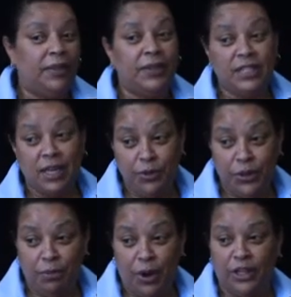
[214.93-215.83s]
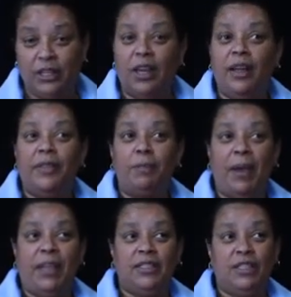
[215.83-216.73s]
The same with the bond. The
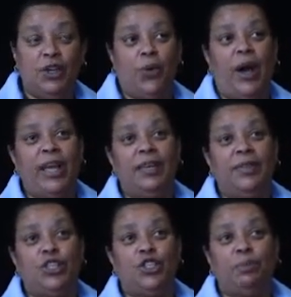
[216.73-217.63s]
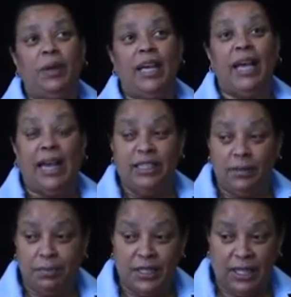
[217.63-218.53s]
banks require that you pay
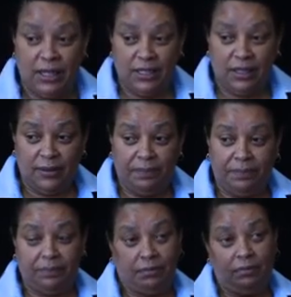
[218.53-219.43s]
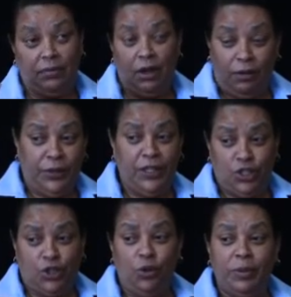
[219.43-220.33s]
80% of the
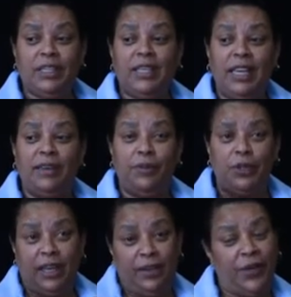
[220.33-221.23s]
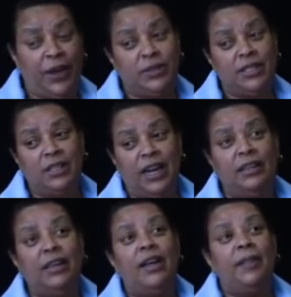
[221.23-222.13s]
installment. Again, if you take 1,000
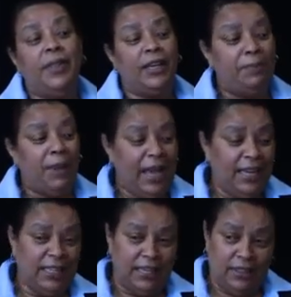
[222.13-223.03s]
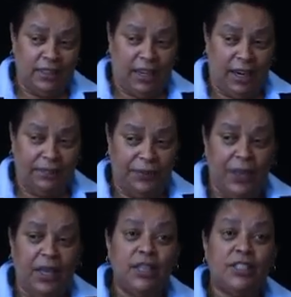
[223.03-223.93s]
Rand, they're going to pay 800 Rand.
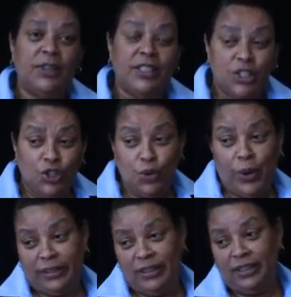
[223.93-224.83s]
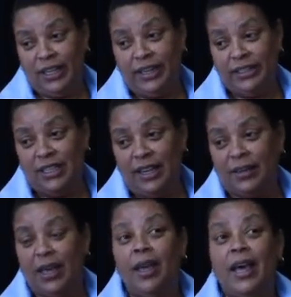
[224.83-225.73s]
So there's a 200 Rand
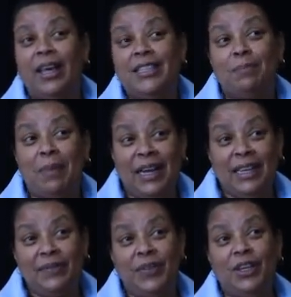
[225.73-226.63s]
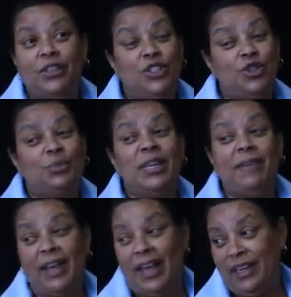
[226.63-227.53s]
saving. It's money the consumer
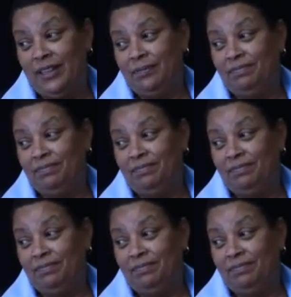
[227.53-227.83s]
never had.